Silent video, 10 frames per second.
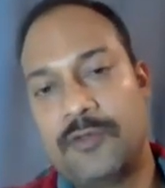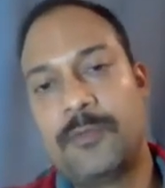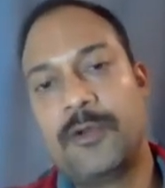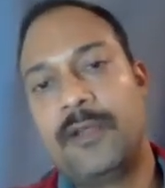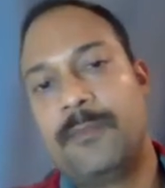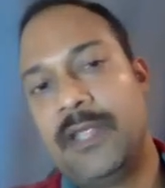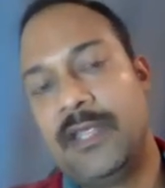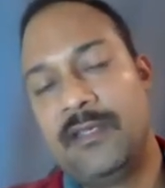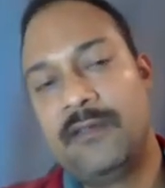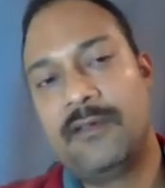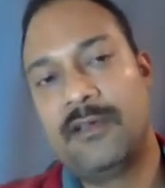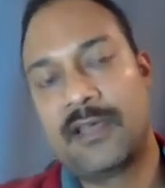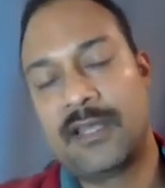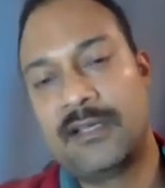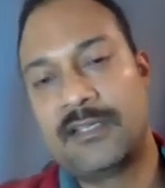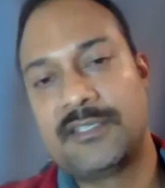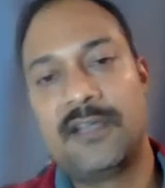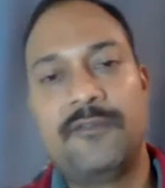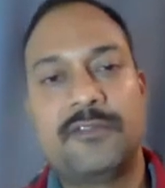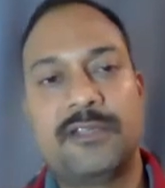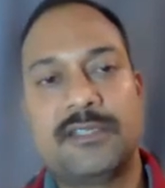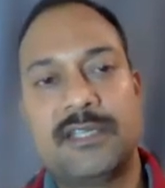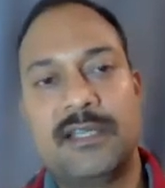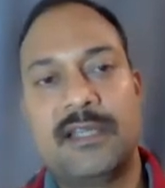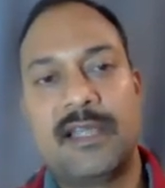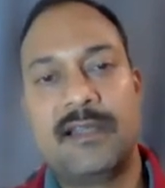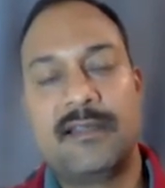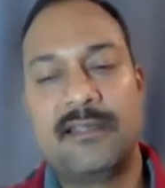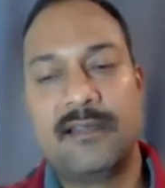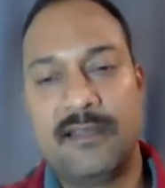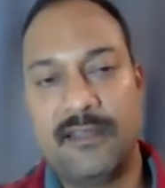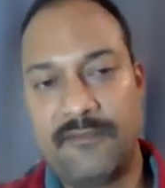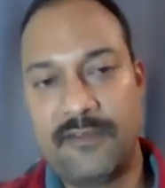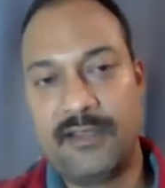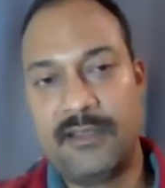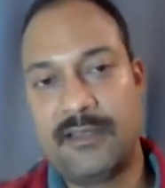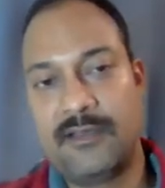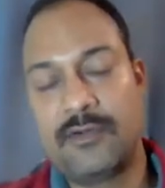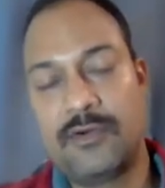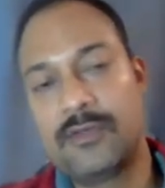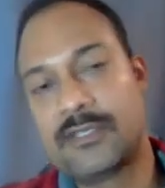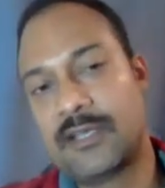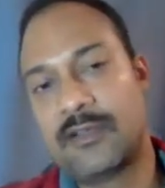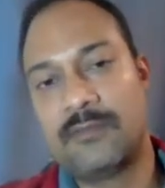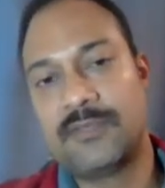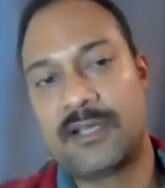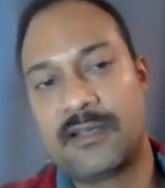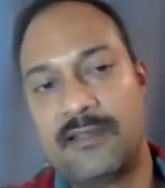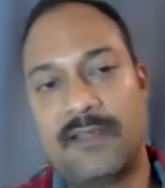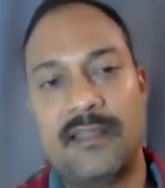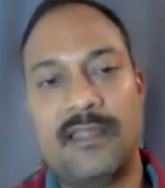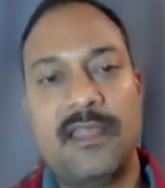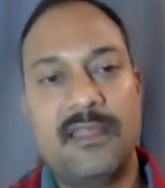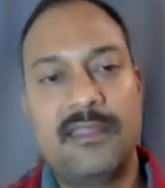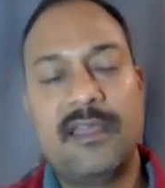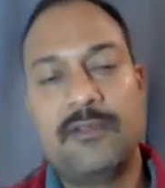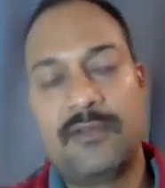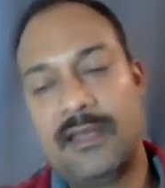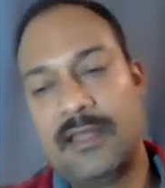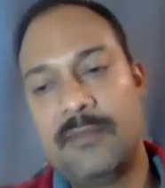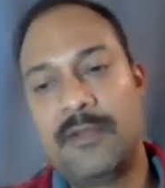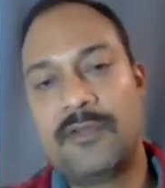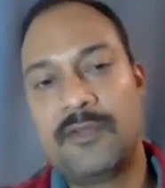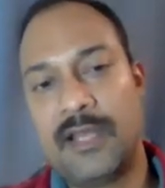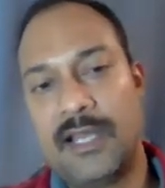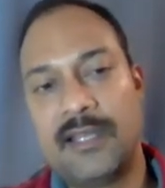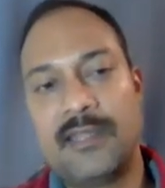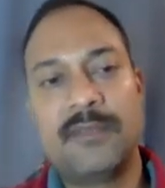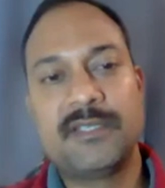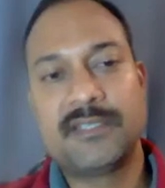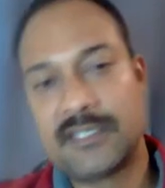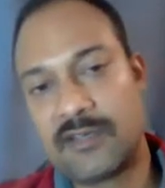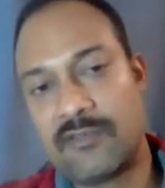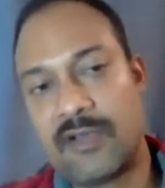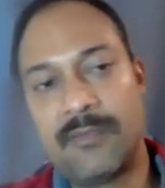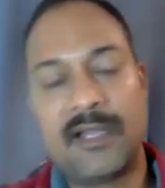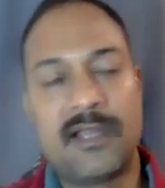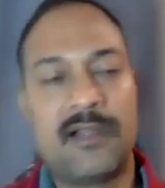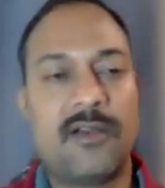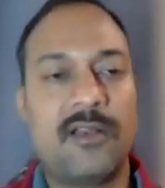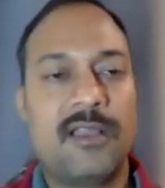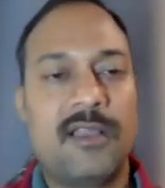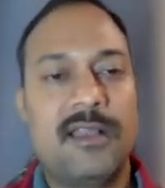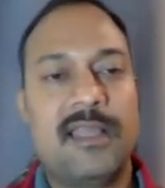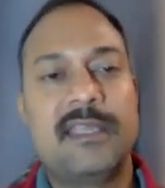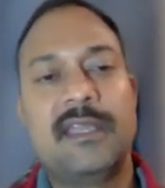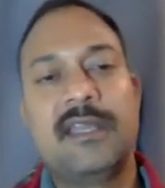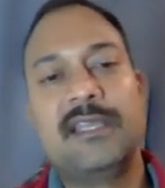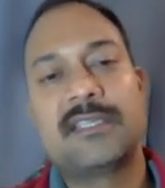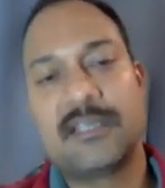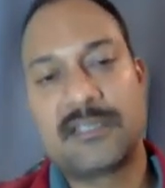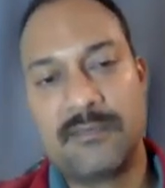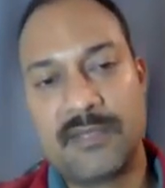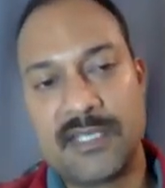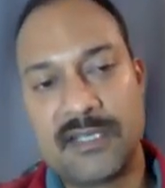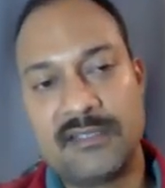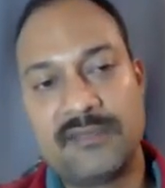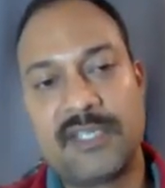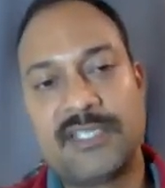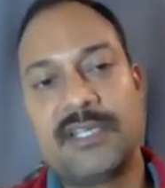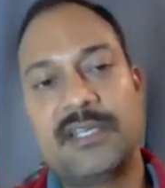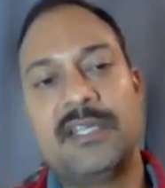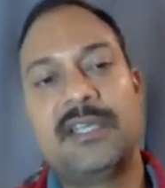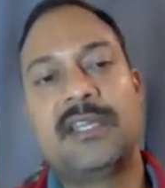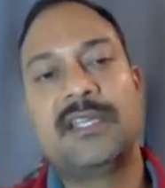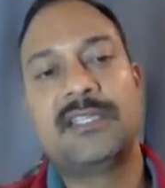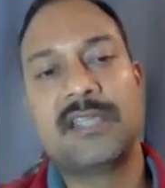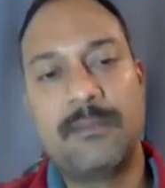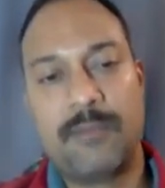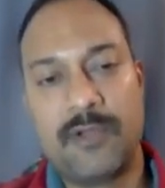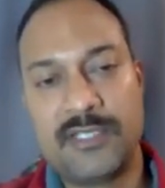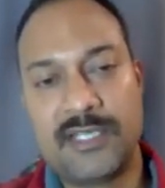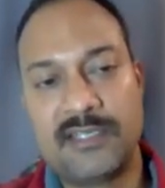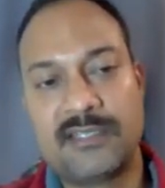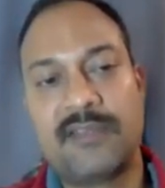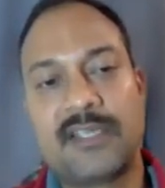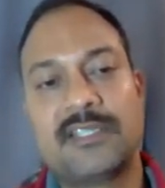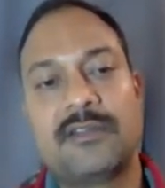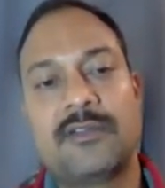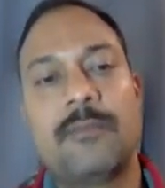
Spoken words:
to point B, current state, future state, and different goals and objective, and there you can able to relate the business requirement and all. like increase customer satisfaction, increase employee satisfaction,